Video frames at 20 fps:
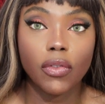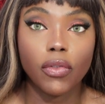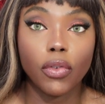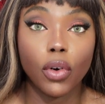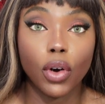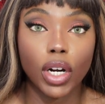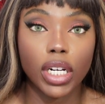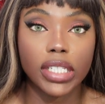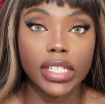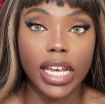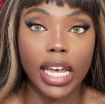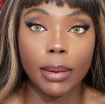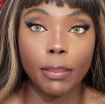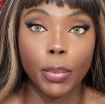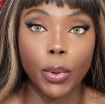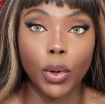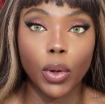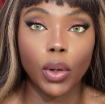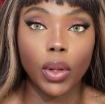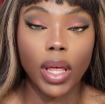For
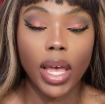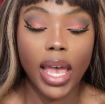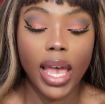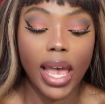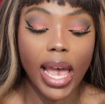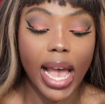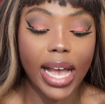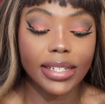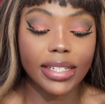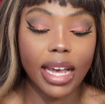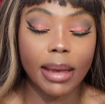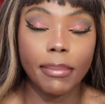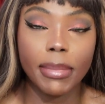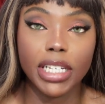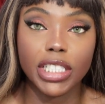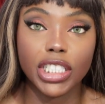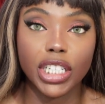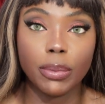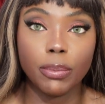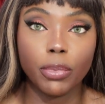example, as I
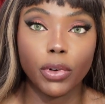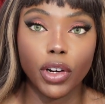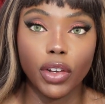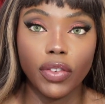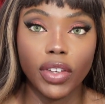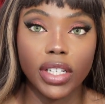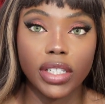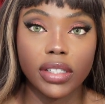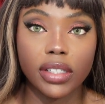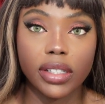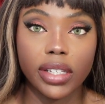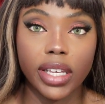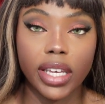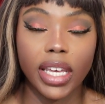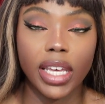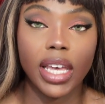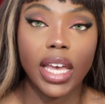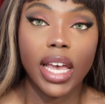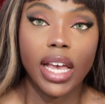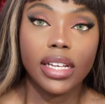mentioned
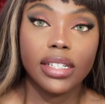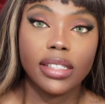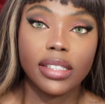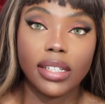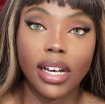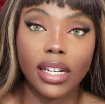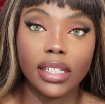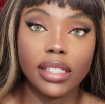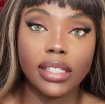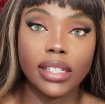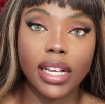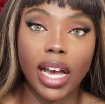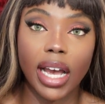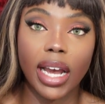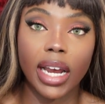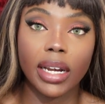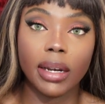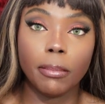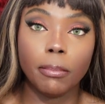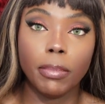previously, Sun
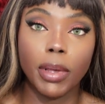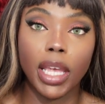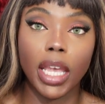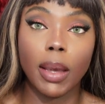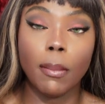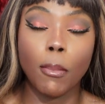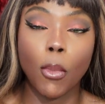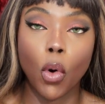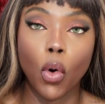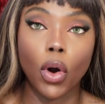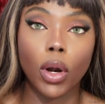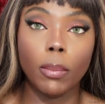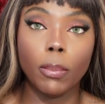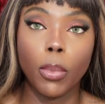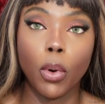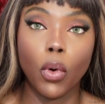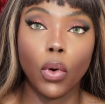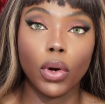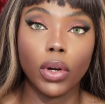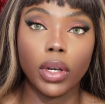sign being more
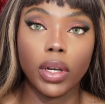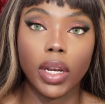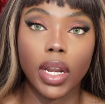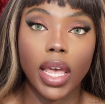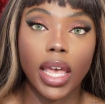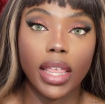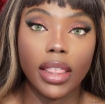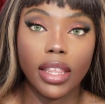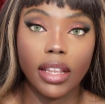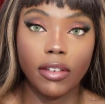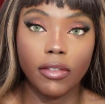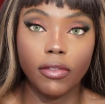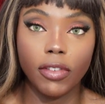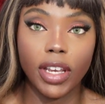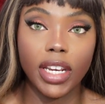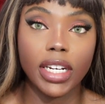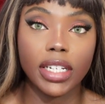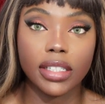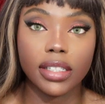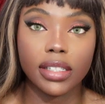important than Venus